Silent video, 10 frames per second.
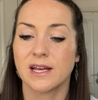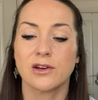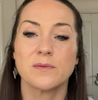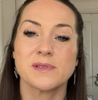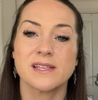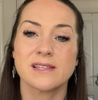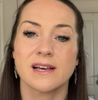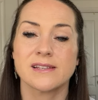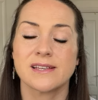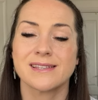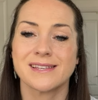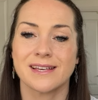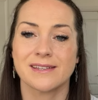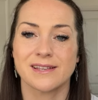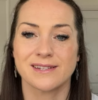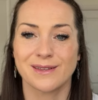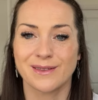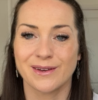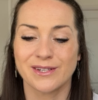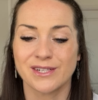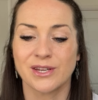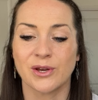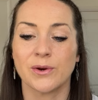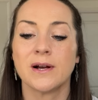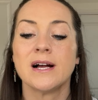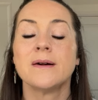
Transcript: It comes in sizes six to thirty-two.